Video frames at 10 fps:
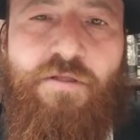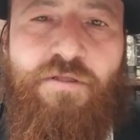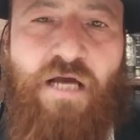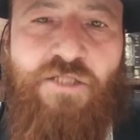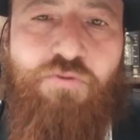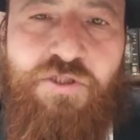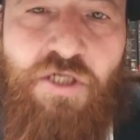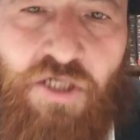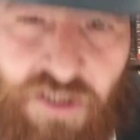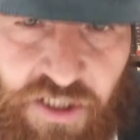That's what's
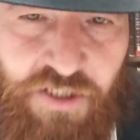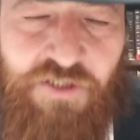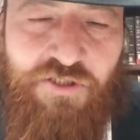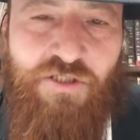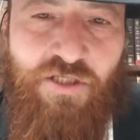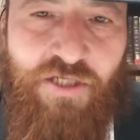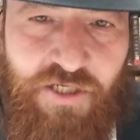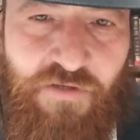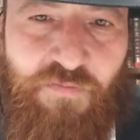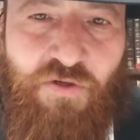going to lead us to the
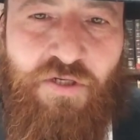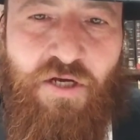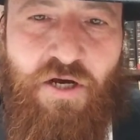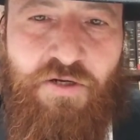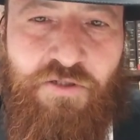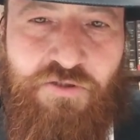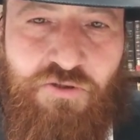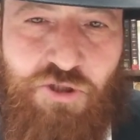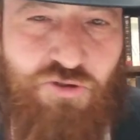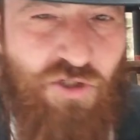land of milk and honey,
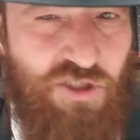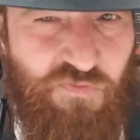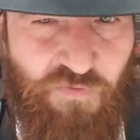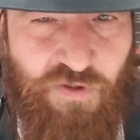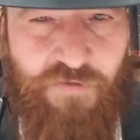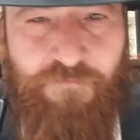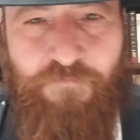to stress-free.